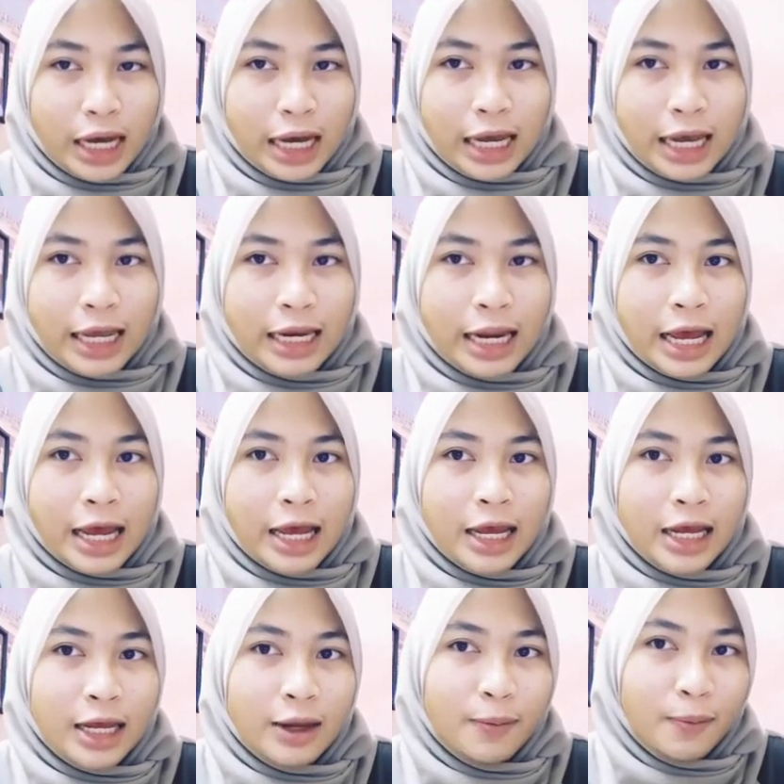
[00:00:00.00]
and
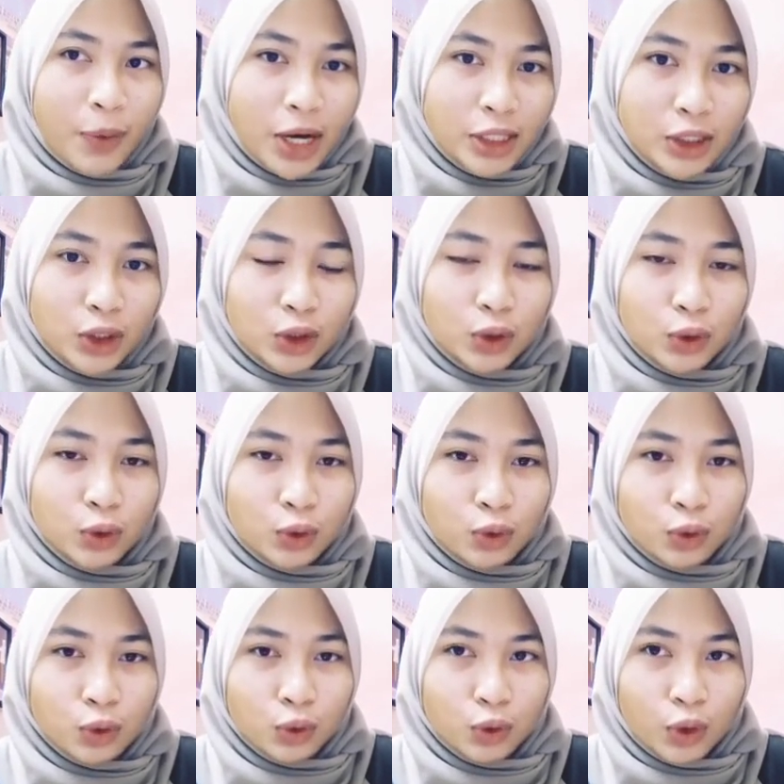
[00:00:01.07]
I pass
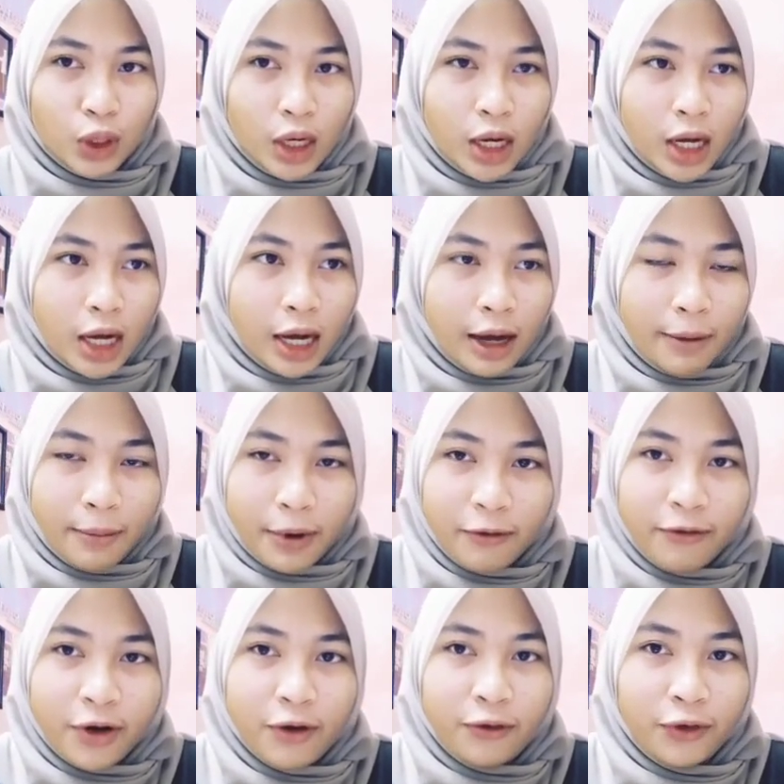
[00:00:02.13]
to my
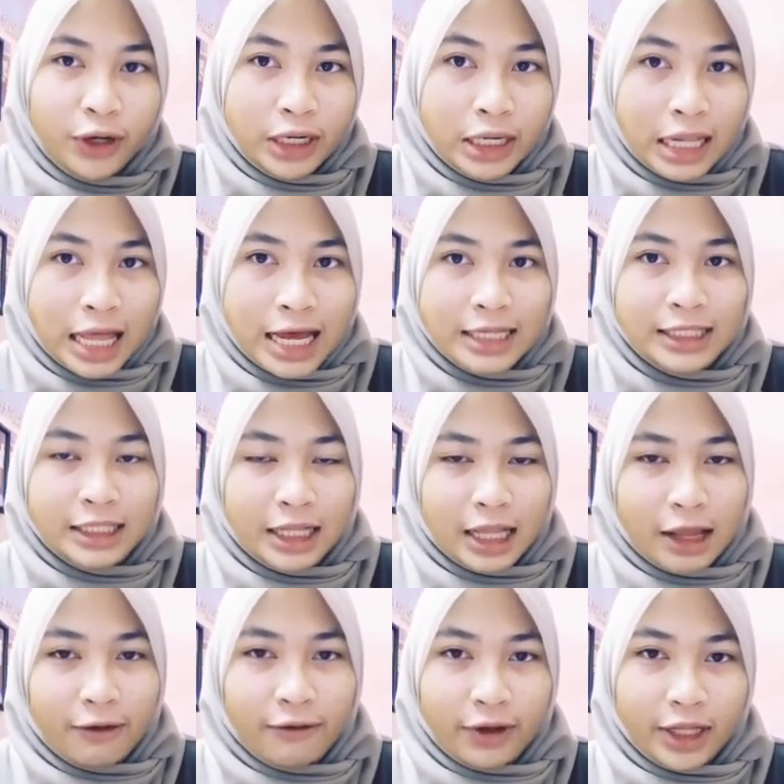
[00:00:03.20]
friend for the last
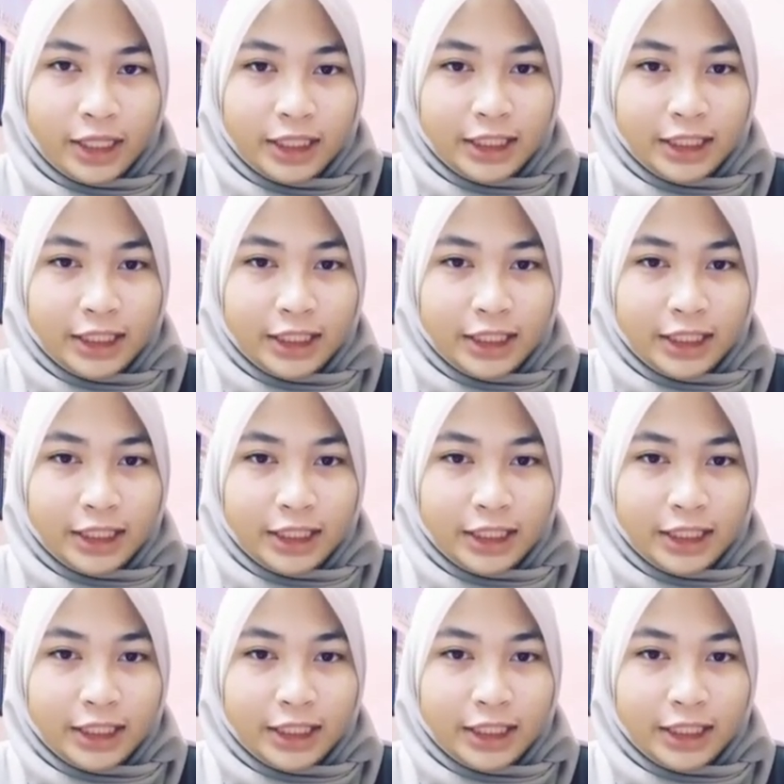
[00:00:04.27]
level.